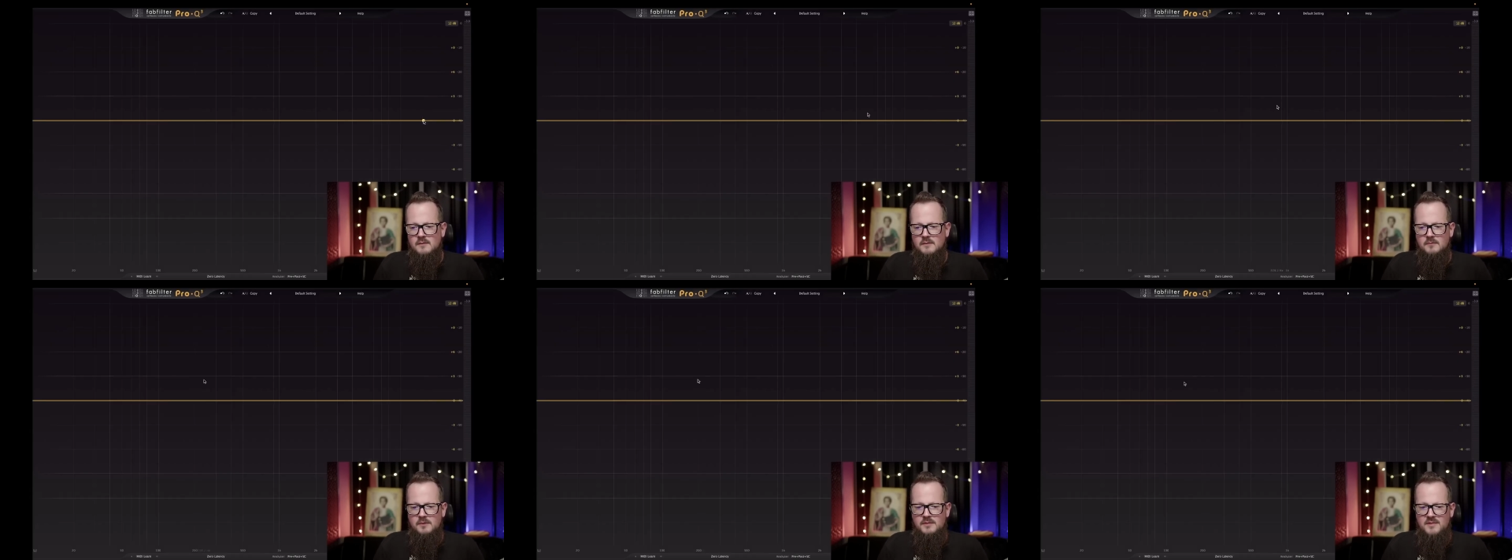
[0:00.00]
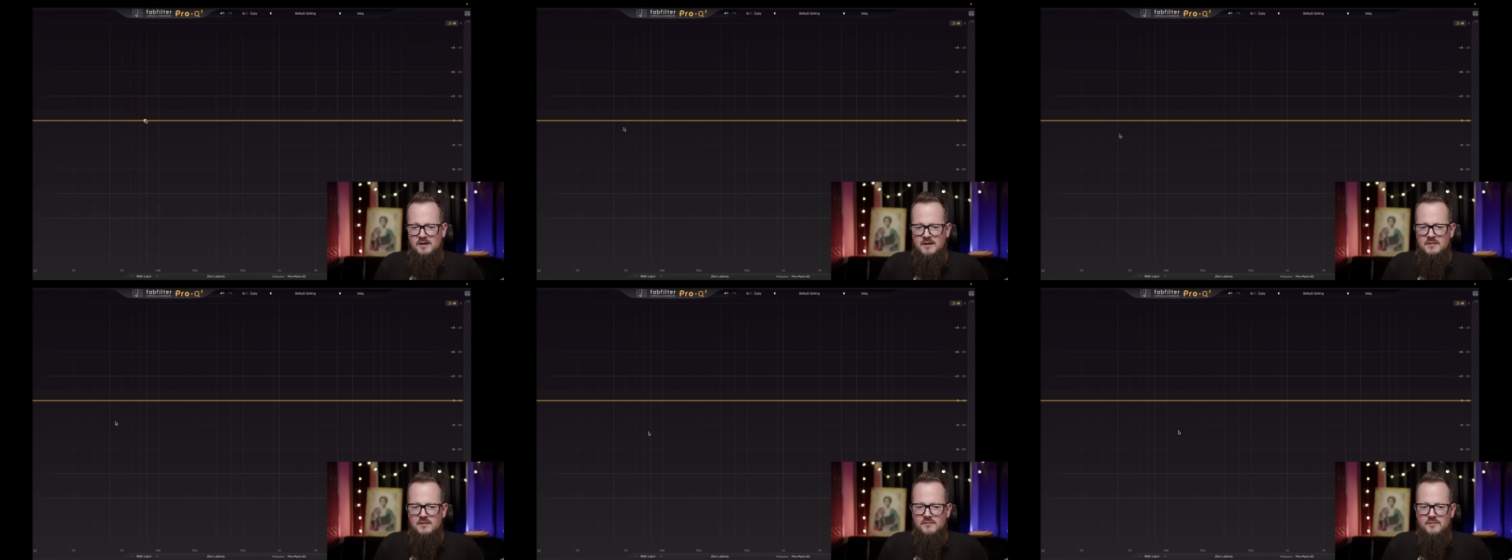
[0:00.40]

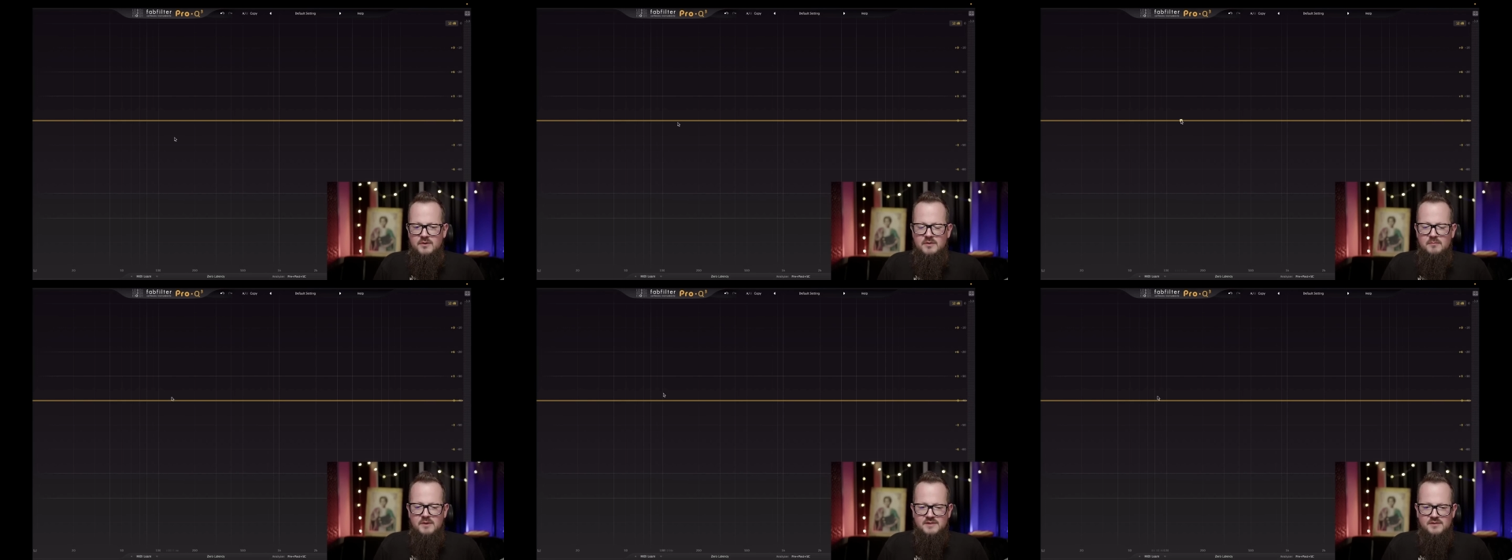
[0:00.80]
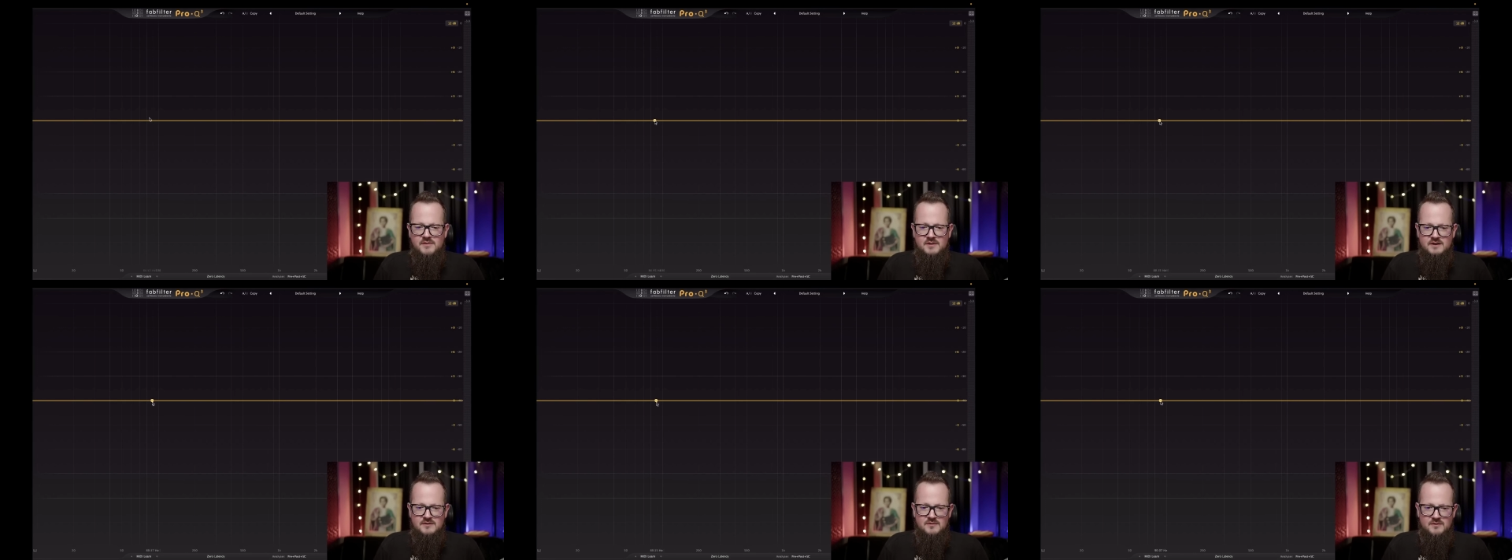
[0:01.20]
besides the fundamental
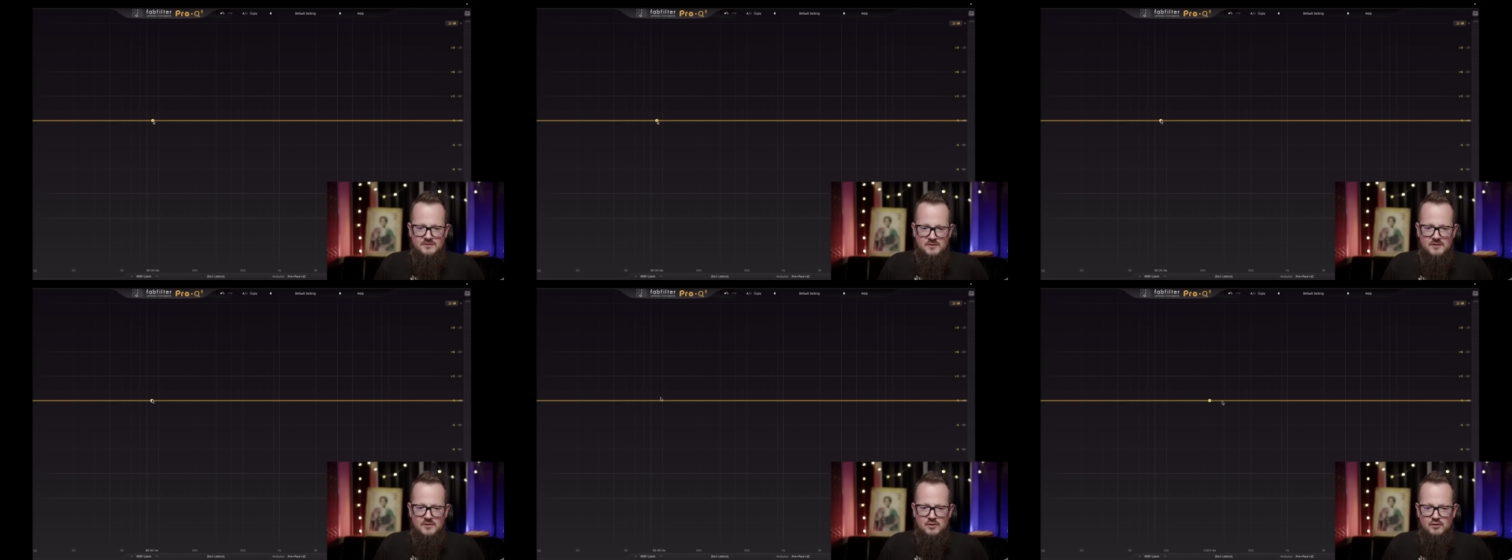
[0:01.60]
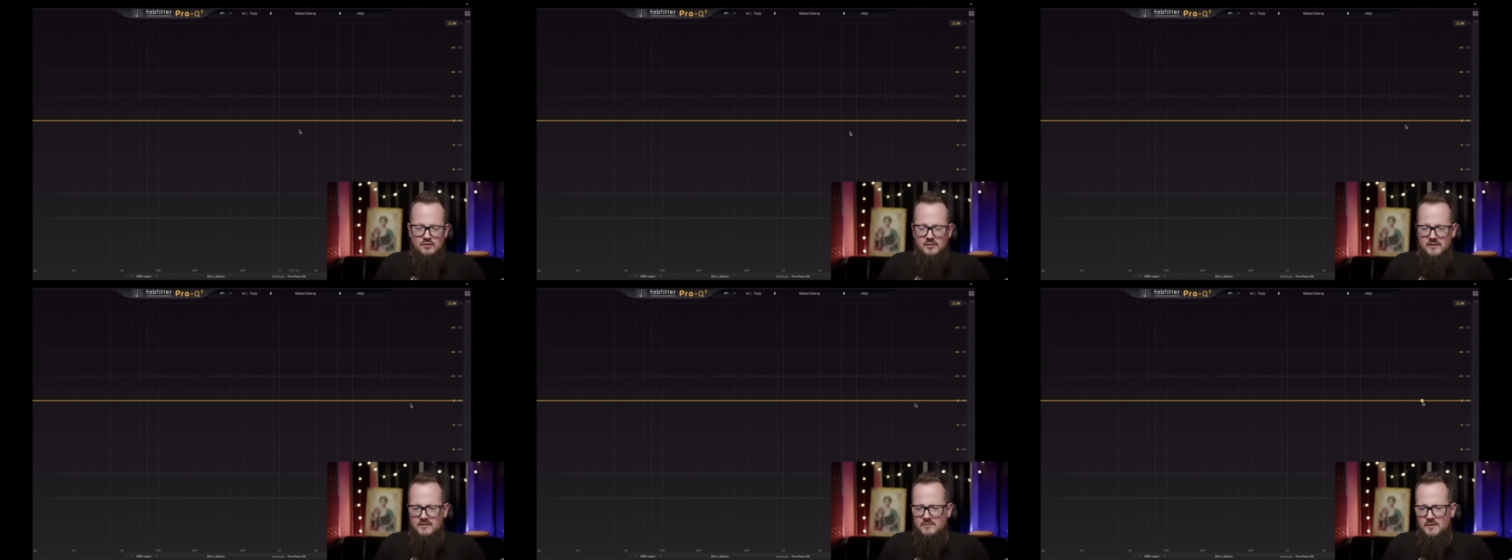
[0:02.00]
task of controlling
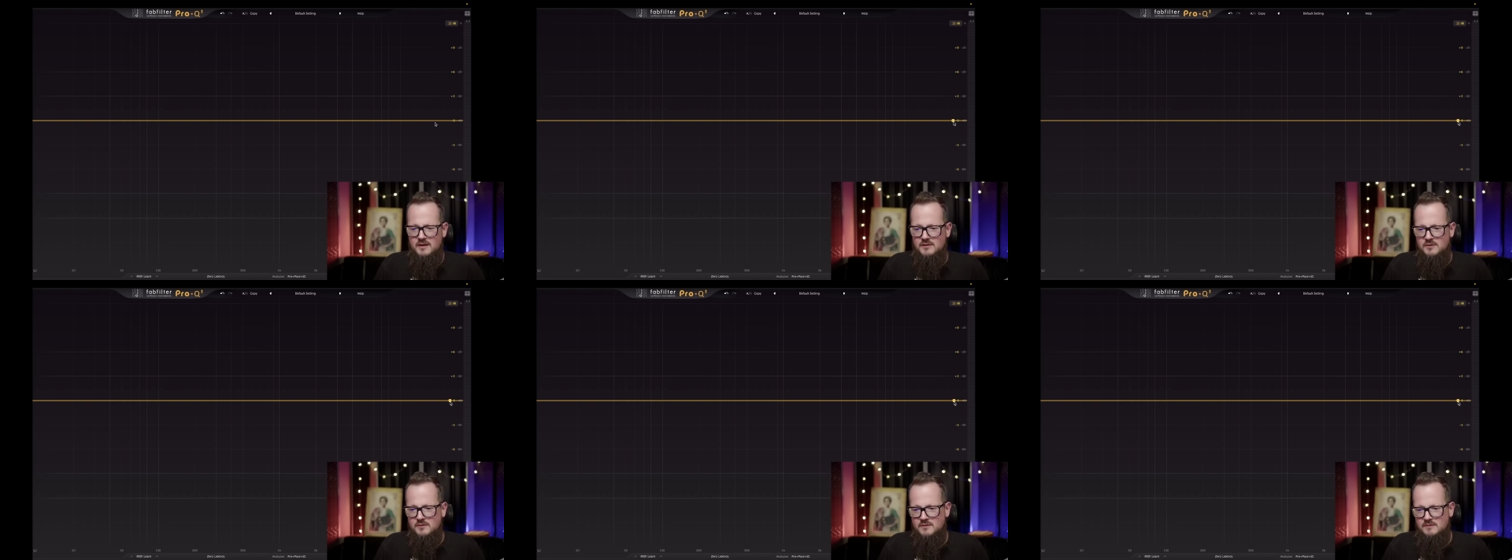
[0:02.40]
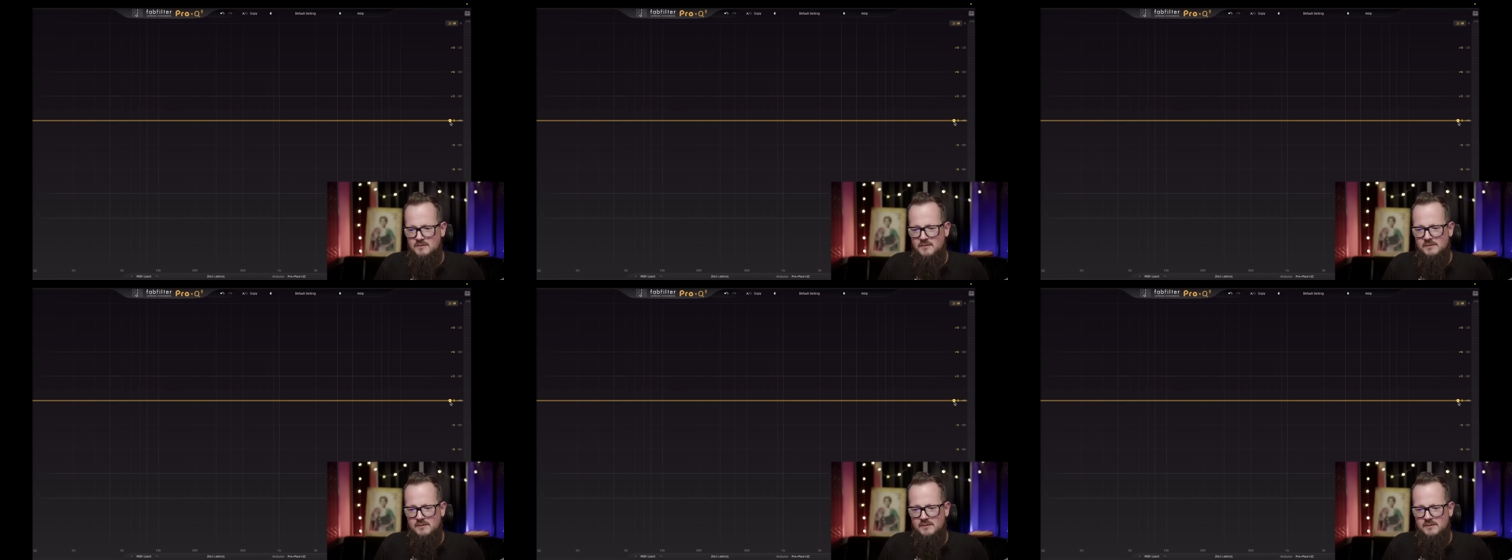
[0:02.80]
the spectrum,